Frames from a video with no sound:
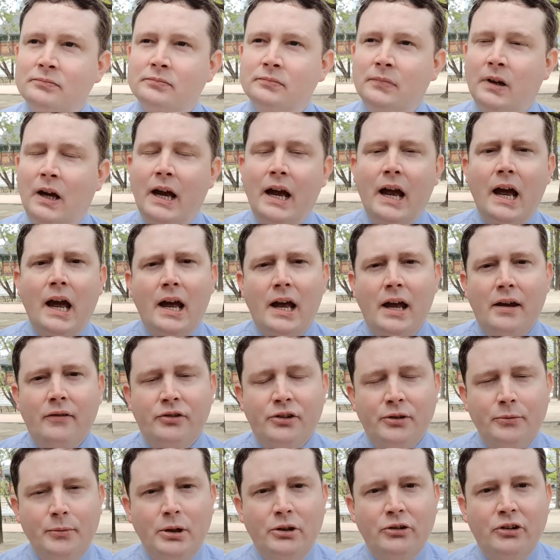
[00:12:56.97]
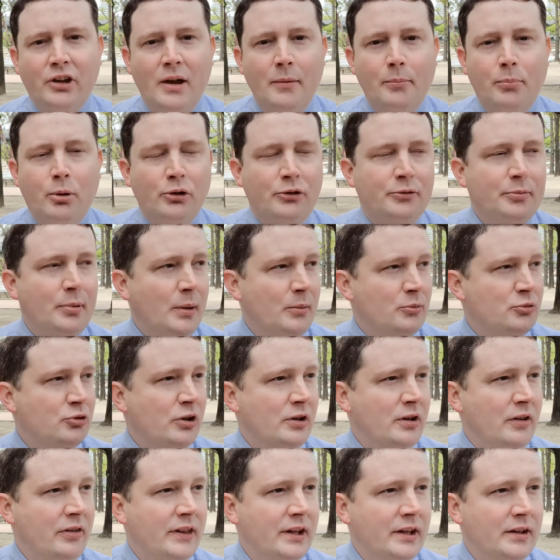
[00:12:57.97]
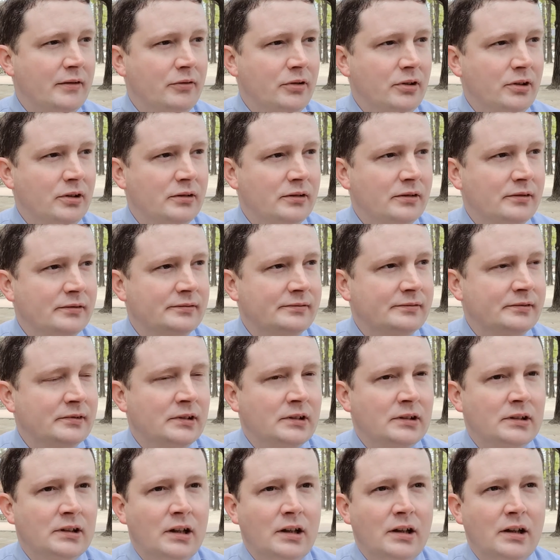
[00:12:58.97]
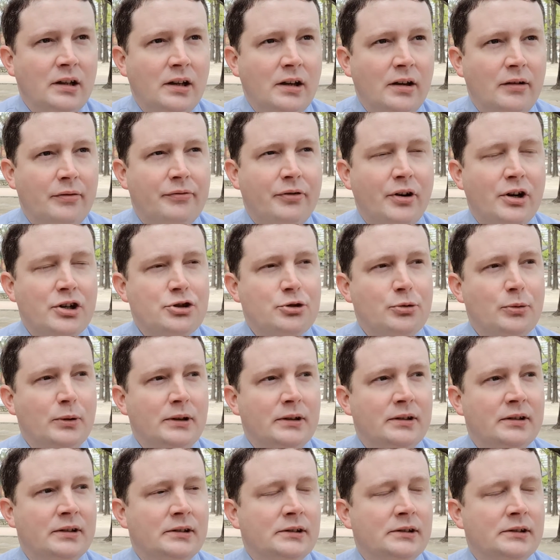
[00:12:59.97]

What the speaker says: I have some examples, but I'm trying to think of a fresh one.